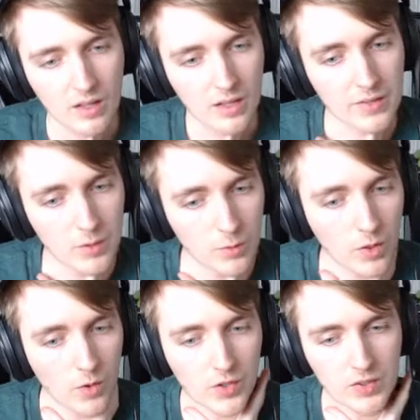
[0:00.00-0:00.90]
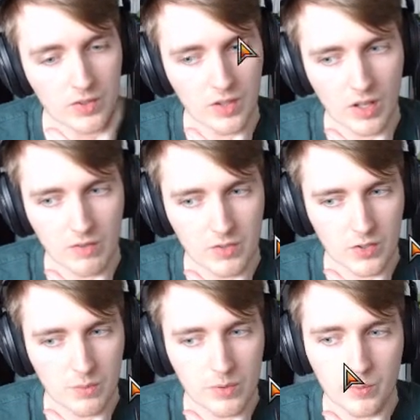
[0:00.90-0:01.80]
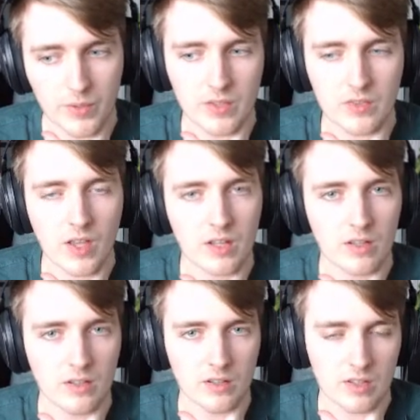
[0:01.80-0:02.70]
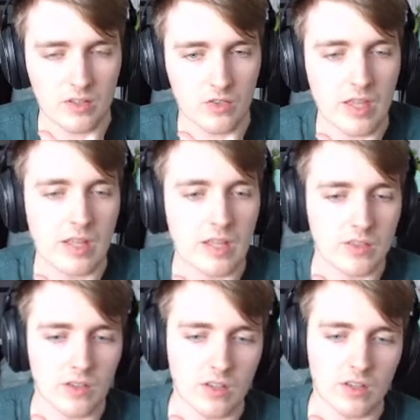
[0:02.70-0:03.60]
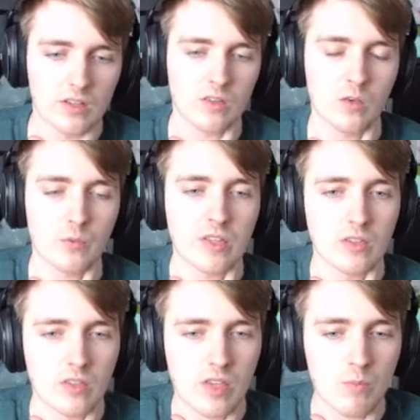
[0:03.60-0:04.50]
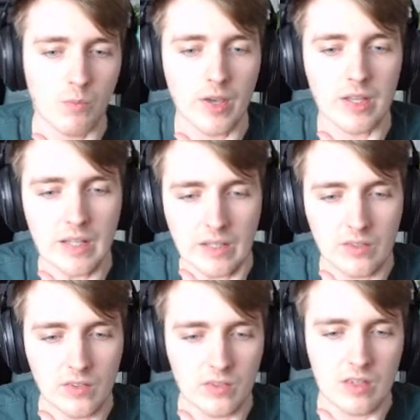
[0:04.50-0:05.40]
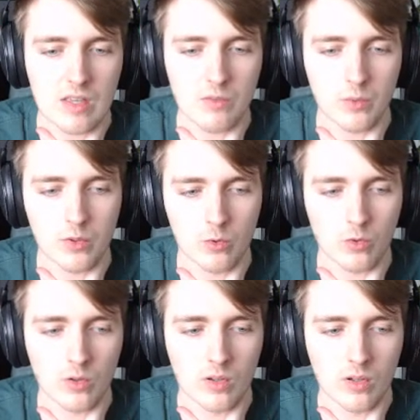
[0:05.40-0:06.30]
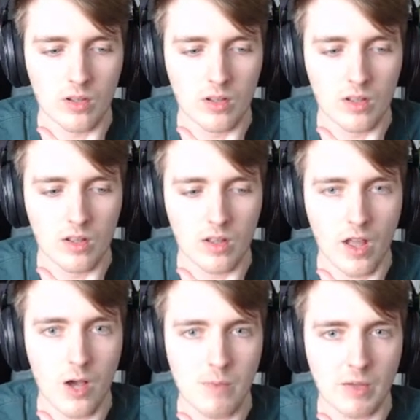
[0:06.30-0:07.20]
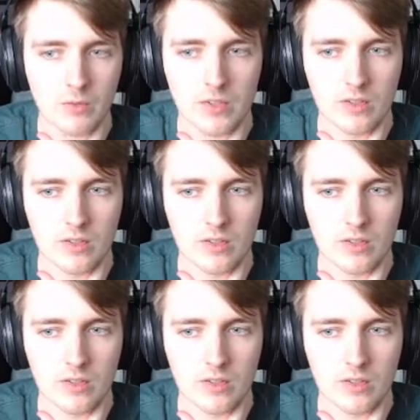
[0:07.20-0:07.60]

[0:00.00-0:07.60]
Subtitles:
I think we'll hold on to the Lava Serpent. We can cycle it in his turn, and we can just keep waiting to see if we draw a mountain.